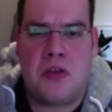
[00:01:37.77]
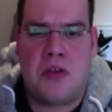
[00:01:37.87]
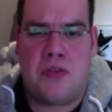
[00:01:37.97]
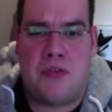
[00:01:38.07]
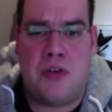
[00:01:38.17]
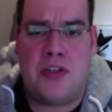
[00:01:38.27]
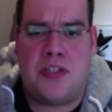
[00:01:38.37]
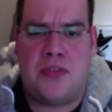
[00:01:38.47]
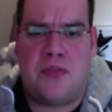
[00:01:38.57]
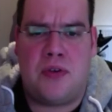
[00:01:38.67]
The
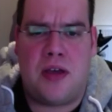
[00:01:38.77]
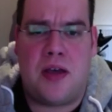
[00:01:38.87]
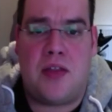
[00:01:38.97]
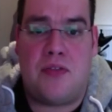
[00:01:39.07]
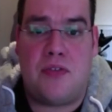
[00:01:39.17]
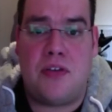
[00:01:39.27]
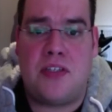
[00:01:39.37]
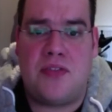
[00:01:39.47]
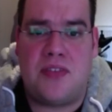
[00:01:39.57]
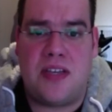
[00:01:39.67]
first of uh, the
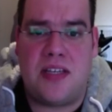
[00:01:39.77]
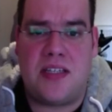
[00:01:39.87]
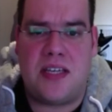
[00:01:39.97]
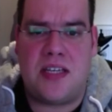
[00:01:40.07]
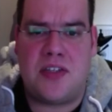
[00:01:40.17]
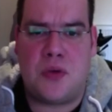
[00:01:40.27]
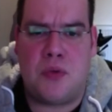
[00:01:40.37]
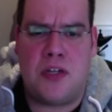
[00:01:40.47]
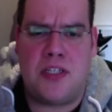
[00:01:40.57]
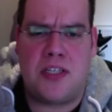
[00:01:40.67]
first of these is The
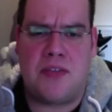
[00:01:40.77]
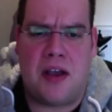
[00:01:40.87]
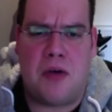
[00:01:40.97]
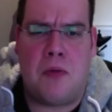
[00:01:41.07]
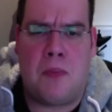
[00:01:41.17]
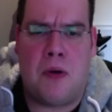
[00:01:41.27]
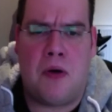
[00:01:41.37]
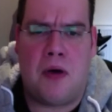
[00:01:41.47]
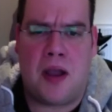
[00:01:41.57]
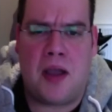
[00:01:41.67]
Witches of Echo
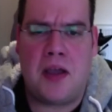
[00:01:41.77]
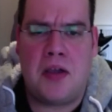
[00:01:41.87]
Park,